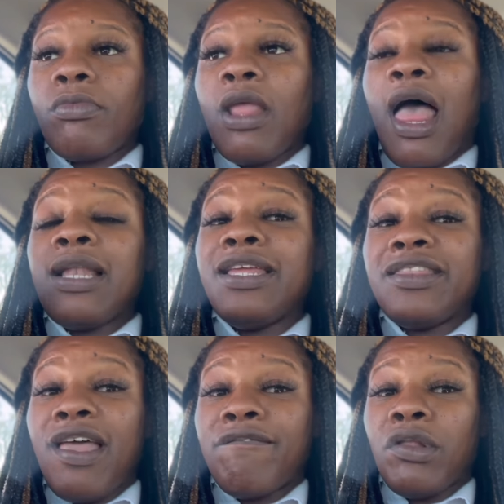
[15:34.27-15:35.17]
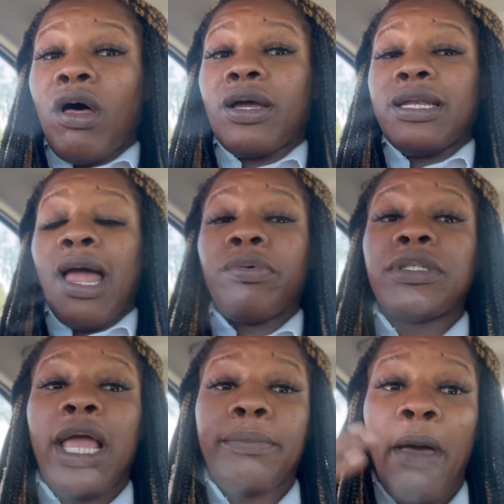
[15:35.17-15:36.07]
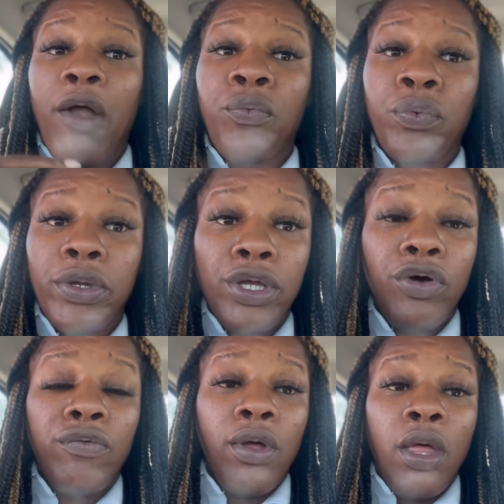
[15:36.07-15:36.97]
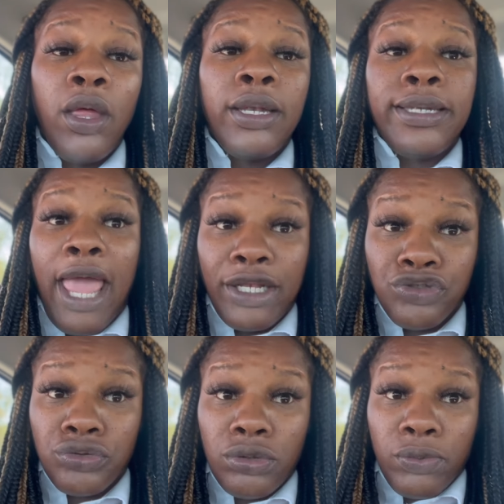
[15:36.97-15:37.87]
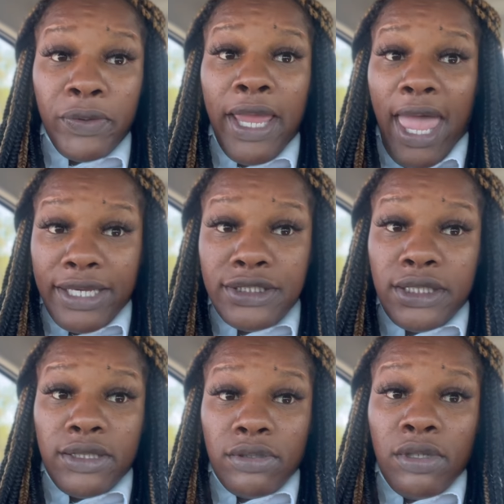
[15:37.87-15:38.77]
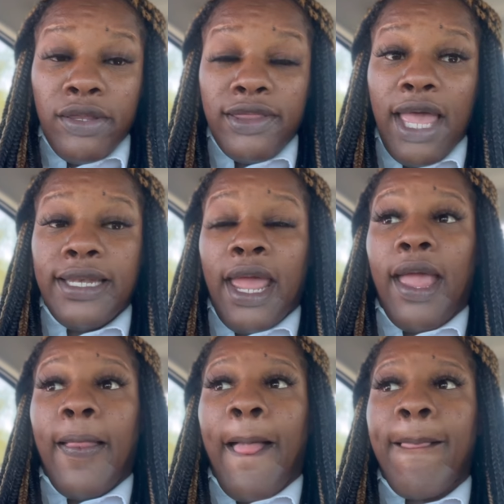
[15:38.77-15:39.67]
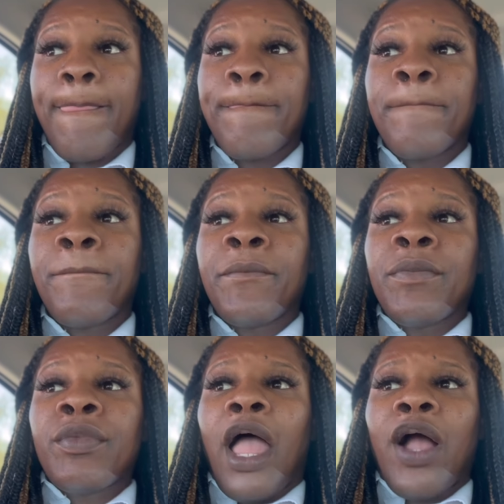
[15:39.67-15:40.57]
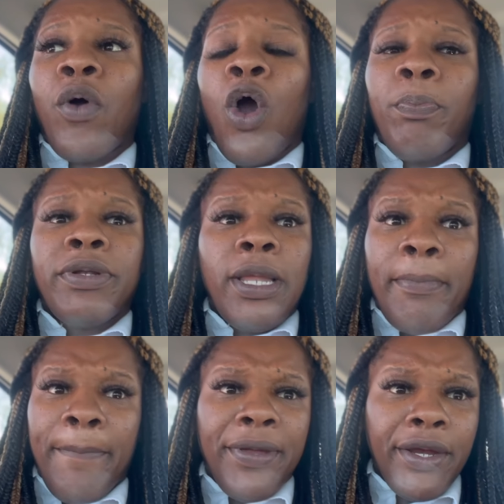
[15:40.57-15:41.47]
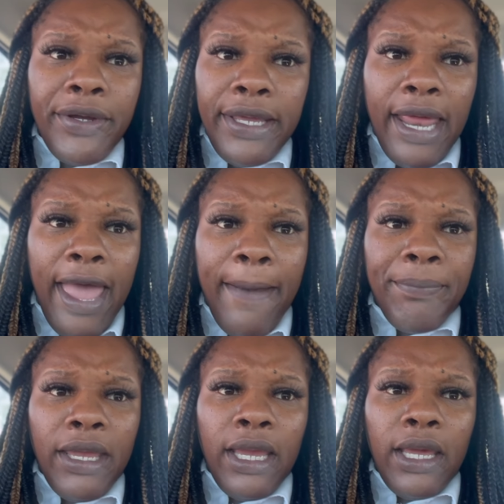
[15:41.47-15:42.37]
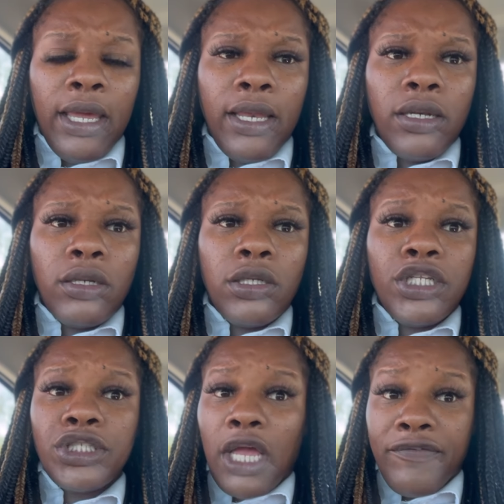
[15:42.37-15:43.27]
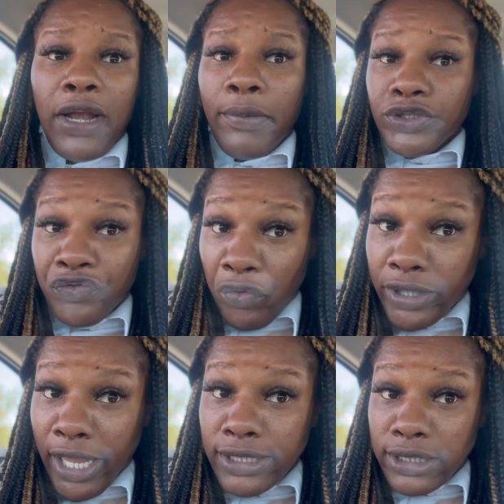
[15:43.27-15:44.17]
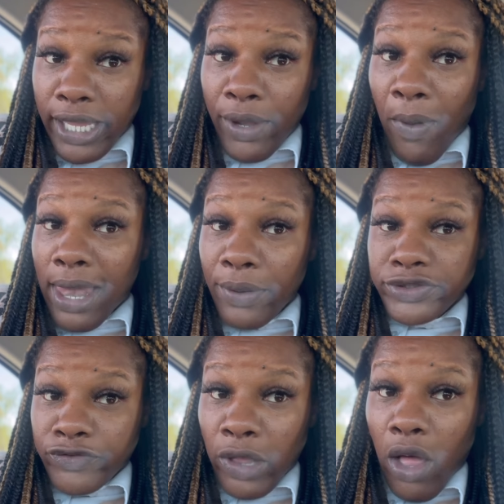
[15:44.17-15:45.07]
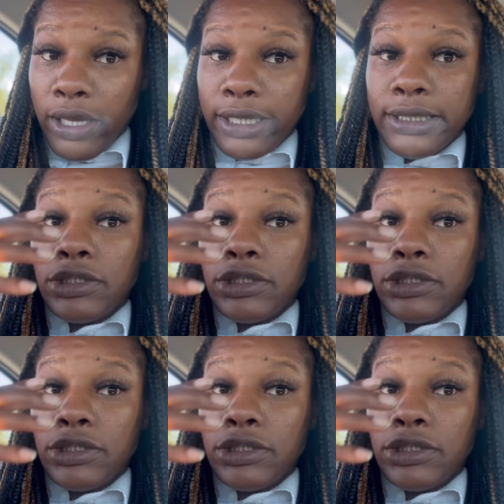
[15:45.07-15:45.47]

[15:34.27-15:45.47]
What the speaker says: I did that vlog, and that was like my real natural reaction that day. Like, I opened up my period app and discovered I was 4 days late while I was vlogging.